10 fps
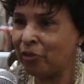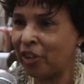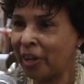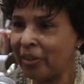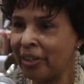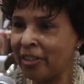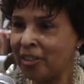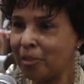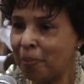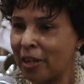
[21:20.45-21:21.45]
very
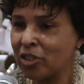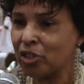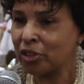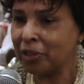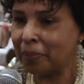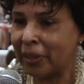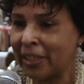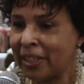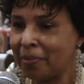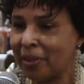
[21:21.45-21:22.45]
special to
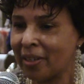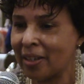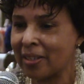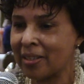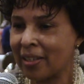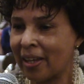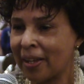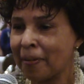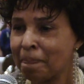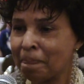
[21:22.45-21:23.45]
me because uh,